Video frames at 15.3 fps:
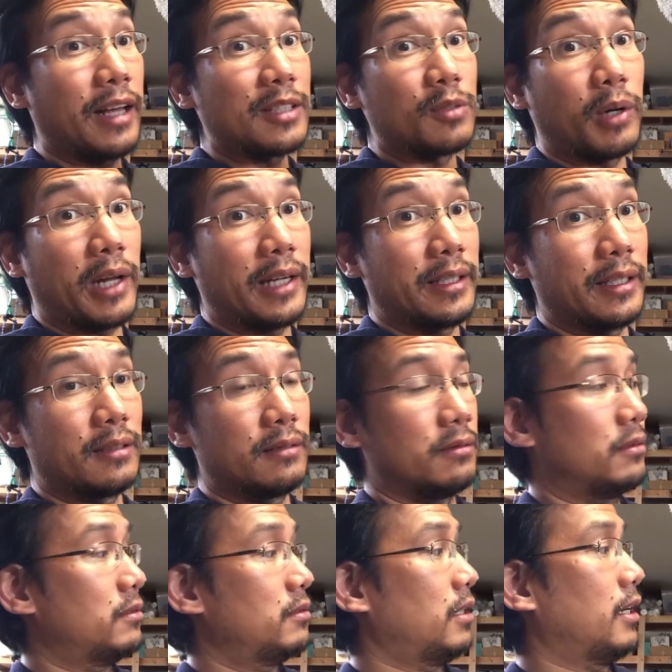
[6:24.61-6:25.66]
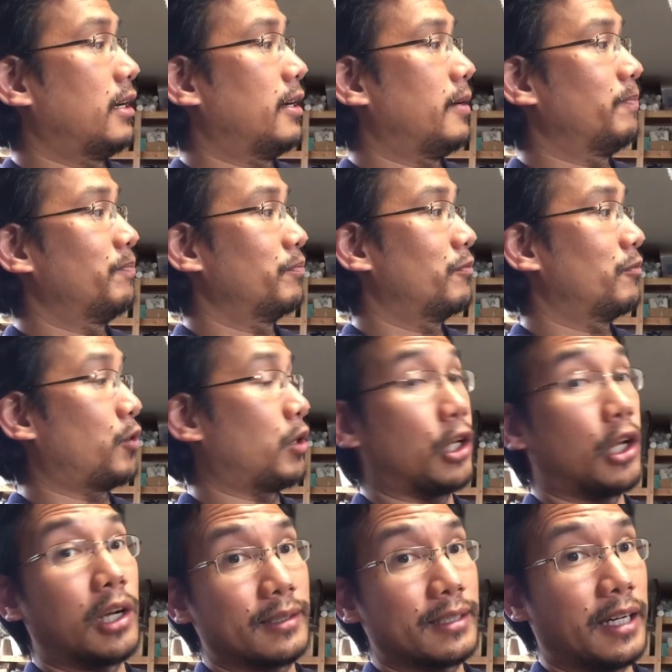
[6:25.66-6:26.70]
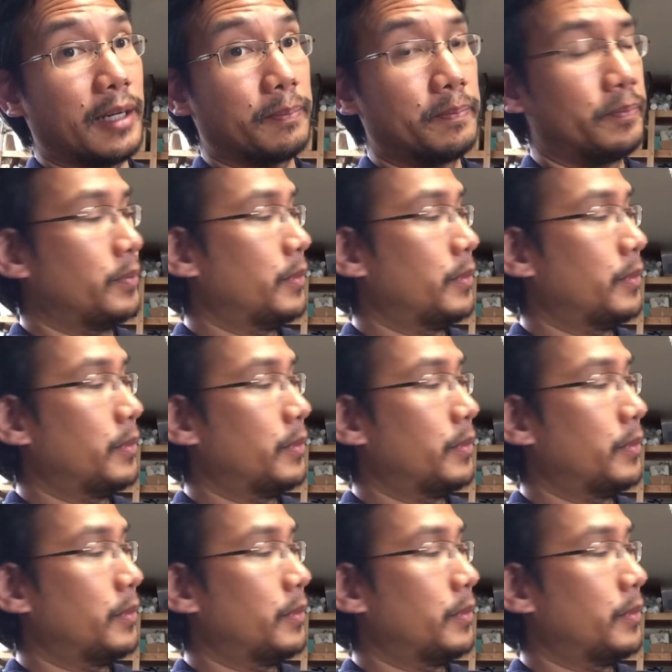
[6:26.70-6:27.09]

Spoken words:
That's what I did for a long time.